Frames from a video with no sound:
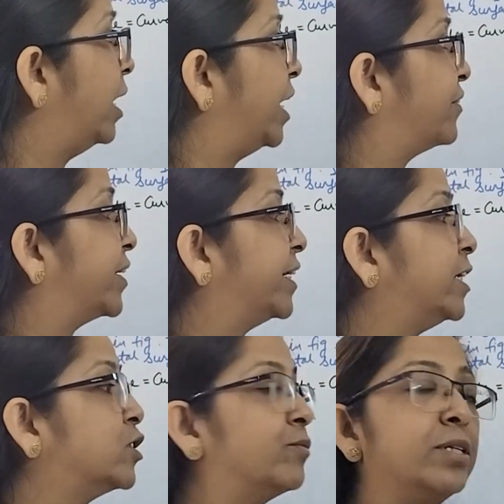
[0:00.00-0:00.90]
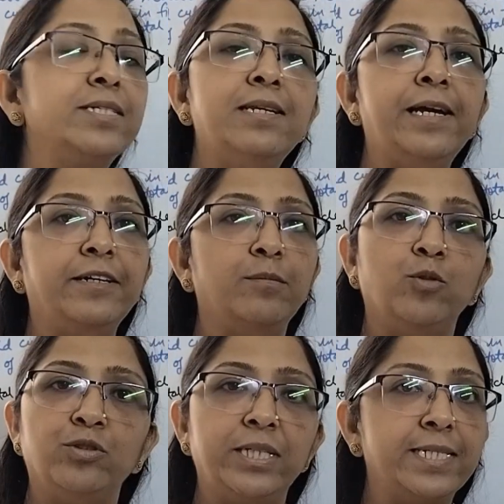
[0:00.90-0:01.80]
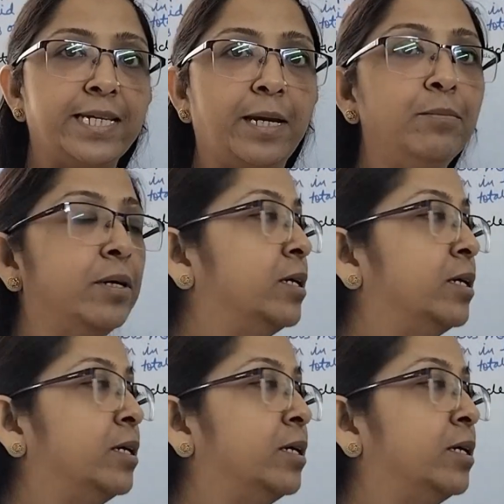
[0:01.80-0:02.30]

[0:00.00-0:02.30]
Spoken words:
and radius of the cylinder both is same.